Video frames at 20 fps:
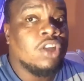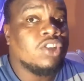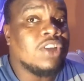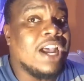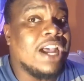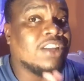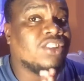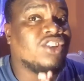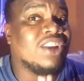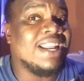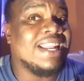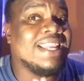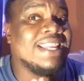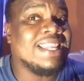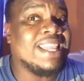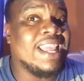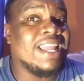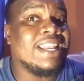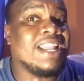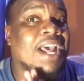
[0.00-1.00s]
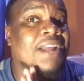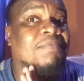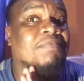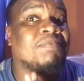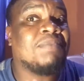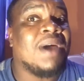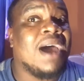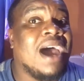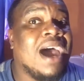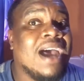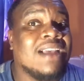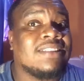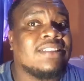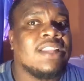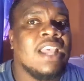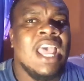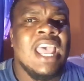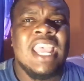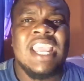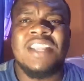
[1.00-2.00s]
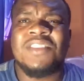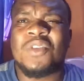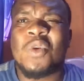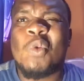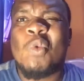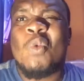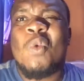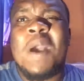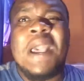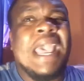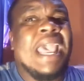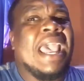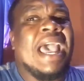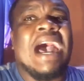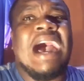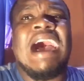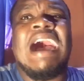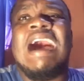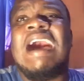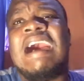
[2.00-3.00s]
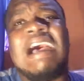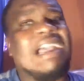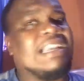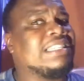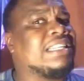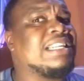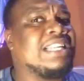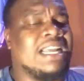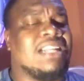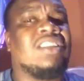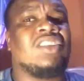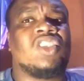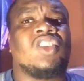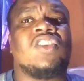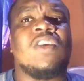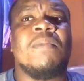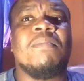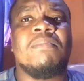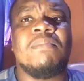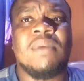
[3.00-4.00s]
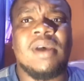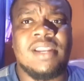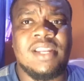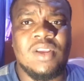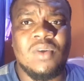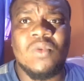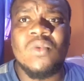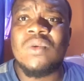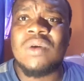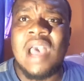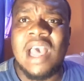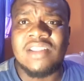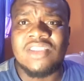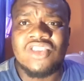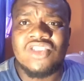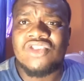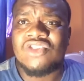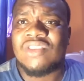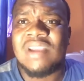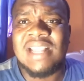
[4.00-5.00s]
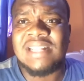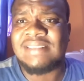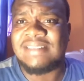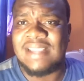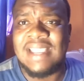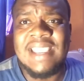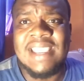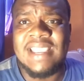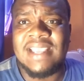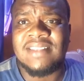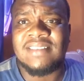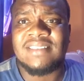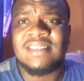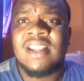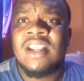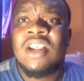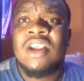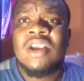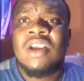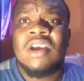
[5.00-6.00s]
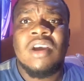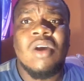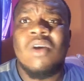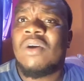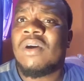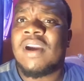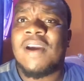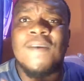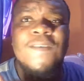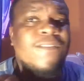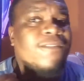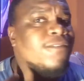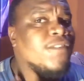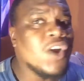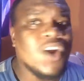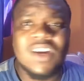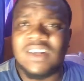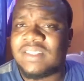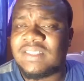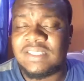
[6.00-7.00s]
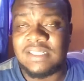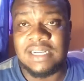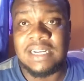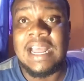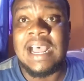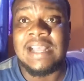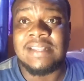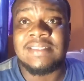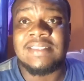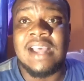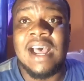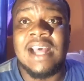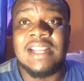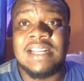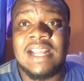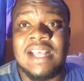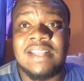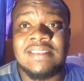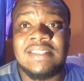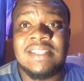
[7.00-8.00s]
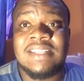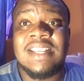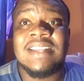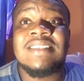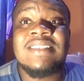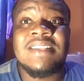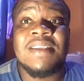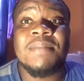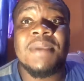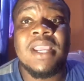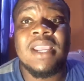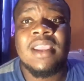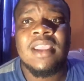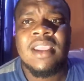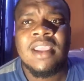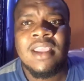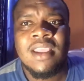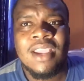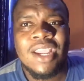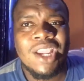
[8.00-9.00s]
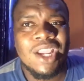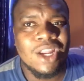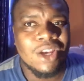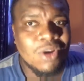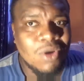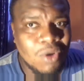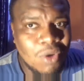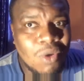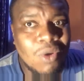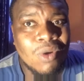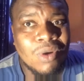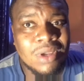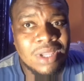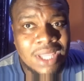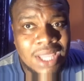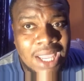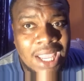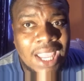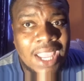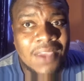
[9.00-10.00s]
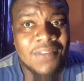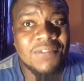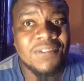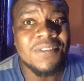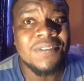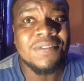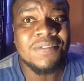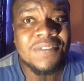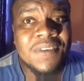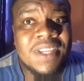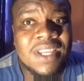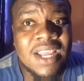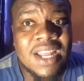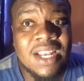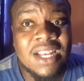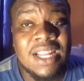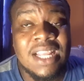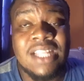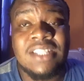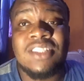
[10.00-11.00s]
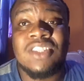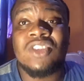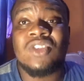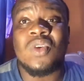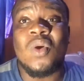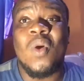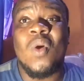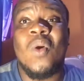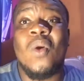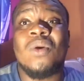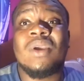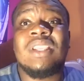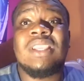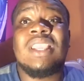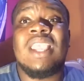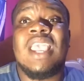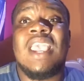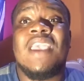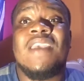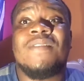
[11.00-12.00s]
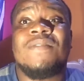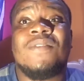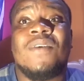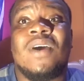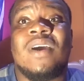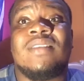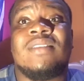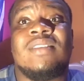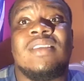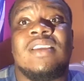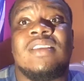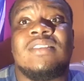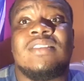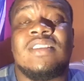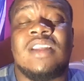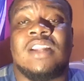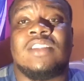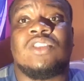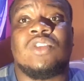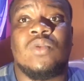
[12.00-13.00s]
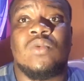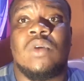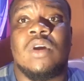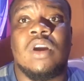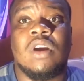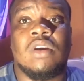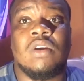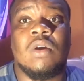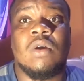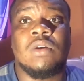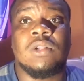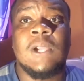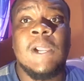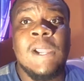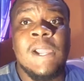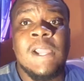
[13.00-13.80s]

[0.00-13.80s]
to actually get that pass is way harder than somebody who got straight A's or a first class honors. You see me? It's okay for fail. It is okay for things not to work out.